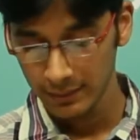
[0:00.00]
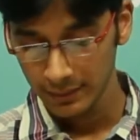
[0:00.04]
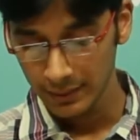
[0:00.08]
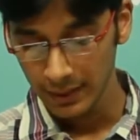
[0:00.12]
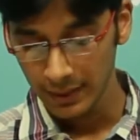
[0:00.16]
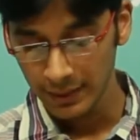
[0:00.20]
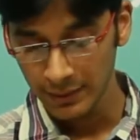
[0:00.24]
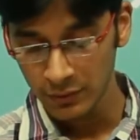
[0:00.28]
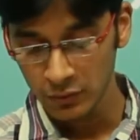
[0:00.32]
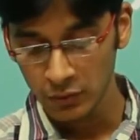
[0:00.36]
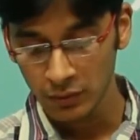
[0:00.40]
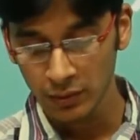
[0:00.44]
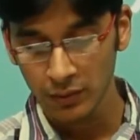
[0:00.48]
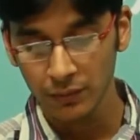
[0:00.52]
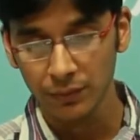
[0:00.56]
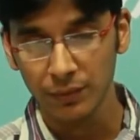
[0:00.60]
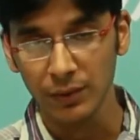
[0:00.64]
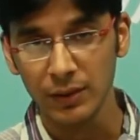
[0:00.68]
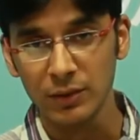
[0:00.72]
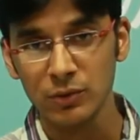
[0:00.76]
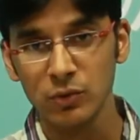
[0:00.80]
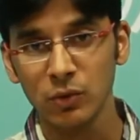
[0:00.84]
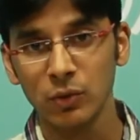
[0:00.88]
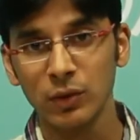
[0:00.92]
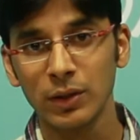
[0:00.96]
That is on the
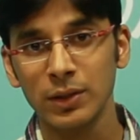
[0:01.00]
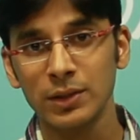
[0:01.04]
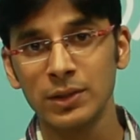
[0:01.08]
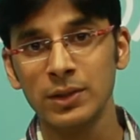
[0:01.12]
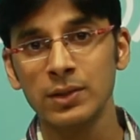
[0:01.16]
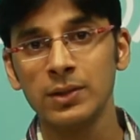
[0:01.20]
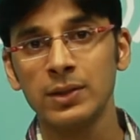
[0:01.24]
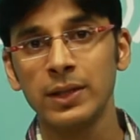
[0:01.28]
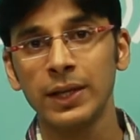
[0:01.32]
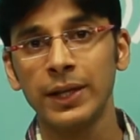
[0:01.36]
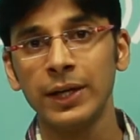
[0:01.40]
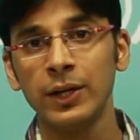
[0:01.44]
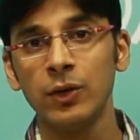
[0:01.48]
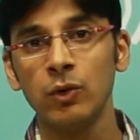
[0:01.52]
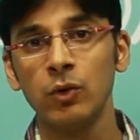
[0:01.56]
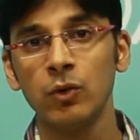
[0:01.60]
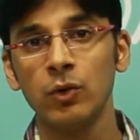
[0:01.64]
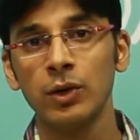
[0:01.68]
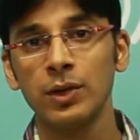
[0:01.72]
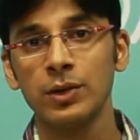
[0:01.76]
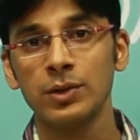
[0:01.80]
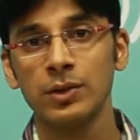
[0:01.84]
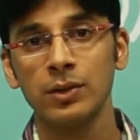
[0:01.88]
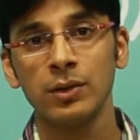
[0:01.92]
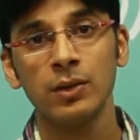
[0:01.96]
first location, second
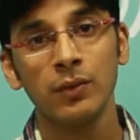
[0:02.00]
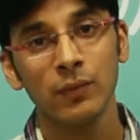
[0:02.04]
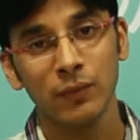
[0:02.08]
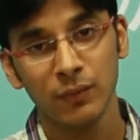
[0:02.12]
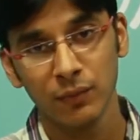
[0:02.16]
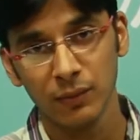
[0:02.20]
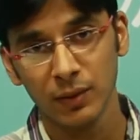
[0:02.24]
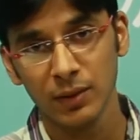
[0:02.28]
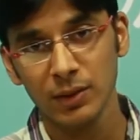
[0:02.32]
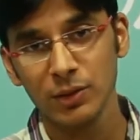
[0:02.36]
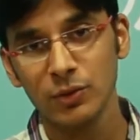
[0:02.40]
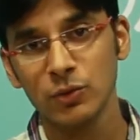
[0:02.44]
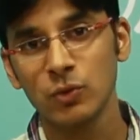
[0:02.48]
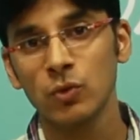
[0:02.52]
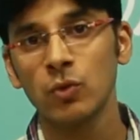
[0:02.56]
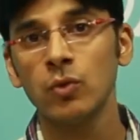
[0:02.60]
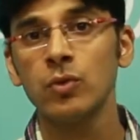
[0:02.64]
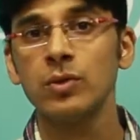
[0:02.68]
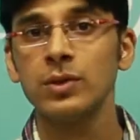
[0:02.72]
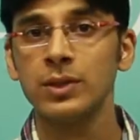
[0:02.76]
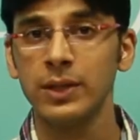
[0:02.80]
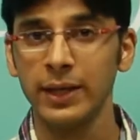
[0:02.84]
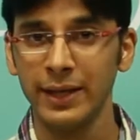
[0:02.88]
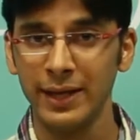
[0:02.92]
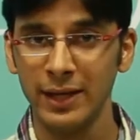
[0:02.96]
location, first row,
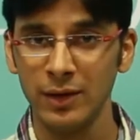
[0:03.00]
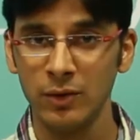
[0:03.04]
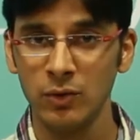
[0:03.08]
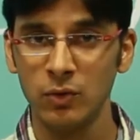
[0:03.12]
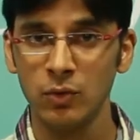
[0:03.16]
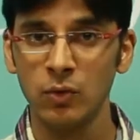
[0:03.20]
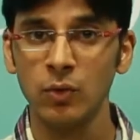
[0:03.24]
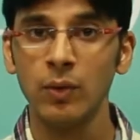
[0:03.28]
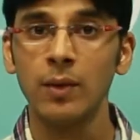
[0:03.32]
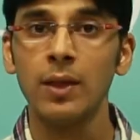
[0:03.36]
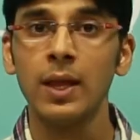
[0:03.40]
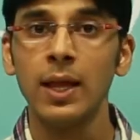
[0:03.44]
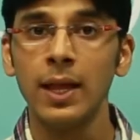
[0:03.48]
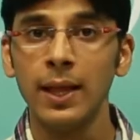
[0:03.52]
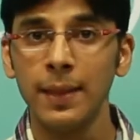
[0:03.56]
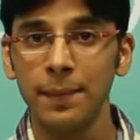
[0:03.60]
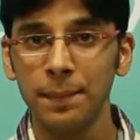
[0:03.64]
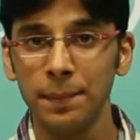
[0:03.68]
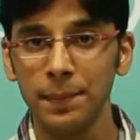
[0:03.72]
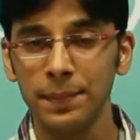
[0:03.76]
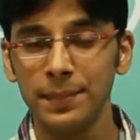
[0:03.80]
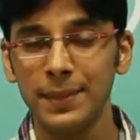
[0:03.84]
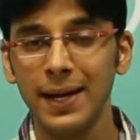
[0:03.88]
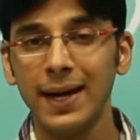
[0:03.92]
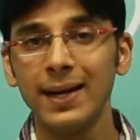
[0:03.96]
second row.
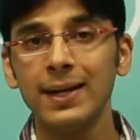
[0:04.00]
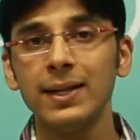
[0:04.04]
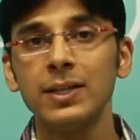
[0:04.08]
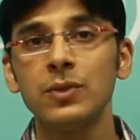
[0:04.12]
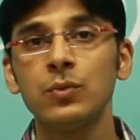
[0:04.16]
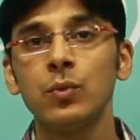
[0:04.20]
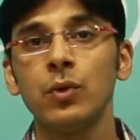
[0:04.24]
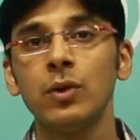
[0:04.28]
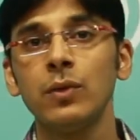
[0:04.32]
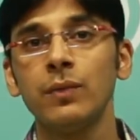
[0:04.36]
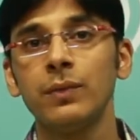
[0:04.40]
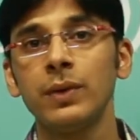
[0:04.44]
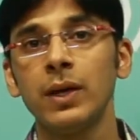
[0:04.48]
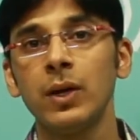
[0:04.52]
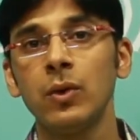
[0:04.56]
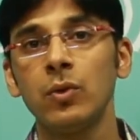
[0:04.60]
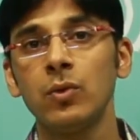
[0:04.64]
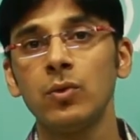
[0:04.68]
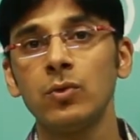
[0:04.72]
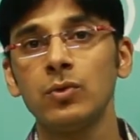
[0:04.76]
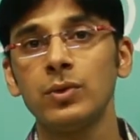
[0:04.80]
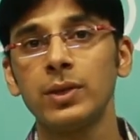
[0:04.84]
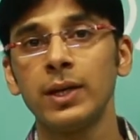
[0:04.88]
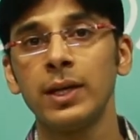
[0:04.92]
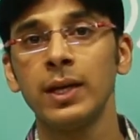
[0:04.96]
That is what we have
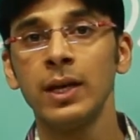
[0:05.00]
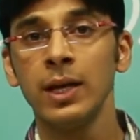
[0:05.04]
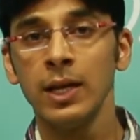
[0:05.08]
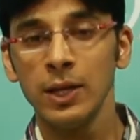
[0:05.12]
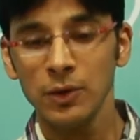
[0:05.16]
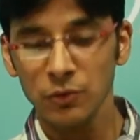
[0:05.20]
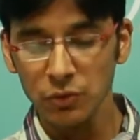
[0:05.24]
to say.